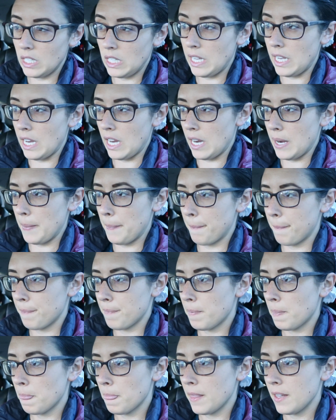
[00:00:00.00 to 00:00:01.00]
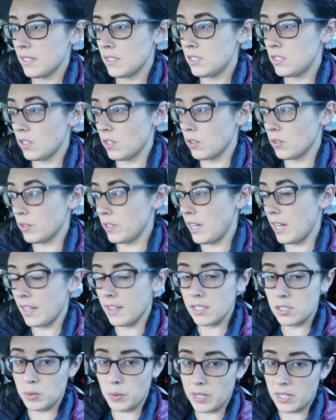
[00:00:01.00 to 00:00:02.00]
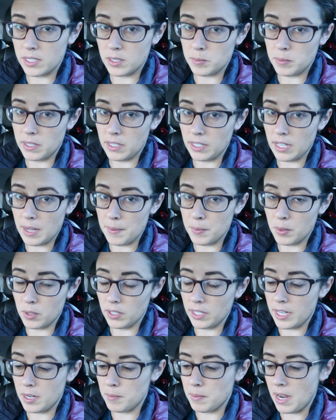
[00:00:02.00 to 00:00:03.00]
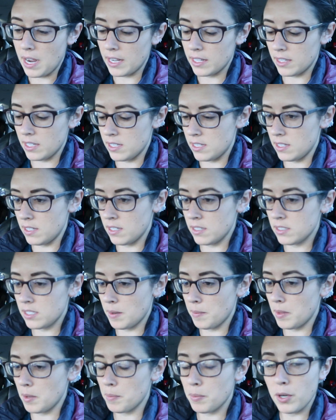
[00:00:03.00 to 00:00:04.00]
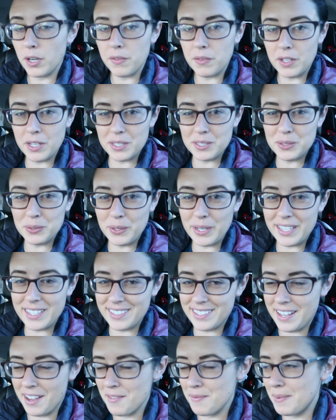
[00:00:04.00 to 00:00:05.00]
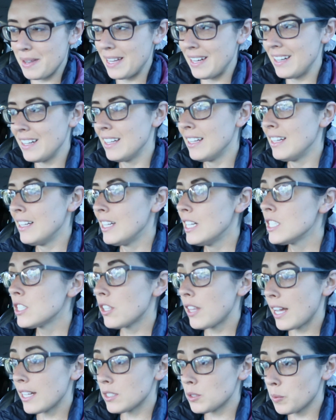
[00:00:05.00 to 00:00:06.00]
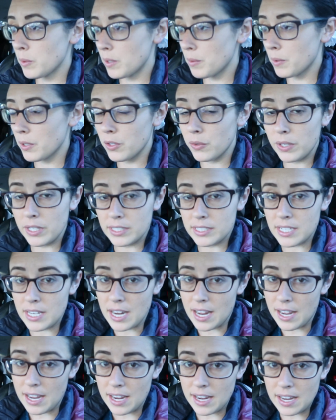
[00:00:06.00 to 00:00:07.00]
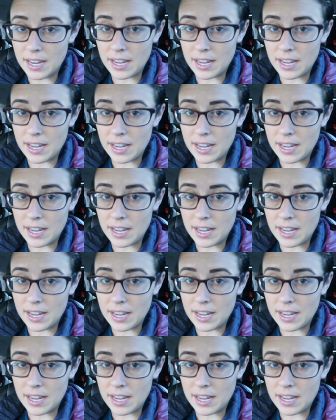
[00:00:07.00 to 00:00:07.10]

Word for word: yeah. So yeah, this week has been a lot more laid back than some of the previous weeks have been. So that's what we're doing today